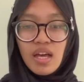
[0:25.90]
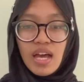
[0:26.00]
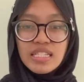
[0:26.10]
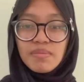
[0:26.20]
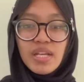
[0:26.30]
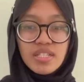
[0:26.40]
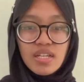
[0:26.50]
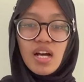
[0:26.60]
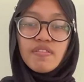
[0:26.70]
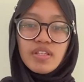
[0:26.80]

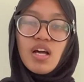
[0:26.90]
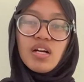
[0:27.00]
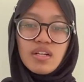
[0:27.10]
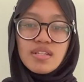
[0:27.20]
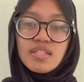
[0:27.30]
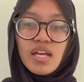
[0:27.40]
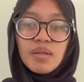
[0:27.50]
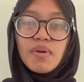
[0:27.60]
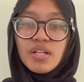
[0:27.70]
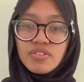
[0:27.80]
Assimilation often occurs at the
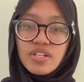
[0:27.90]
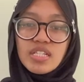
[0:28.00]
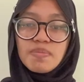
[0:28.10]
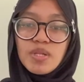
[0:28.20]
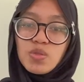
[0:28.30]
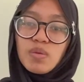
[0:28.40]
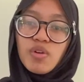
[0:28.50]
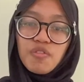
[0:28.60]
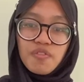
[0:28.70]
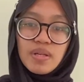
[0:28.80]
boundaries between
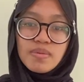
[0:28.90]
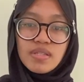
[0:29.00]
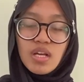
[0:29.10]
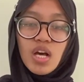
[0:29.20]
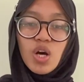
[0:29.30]
morphemes.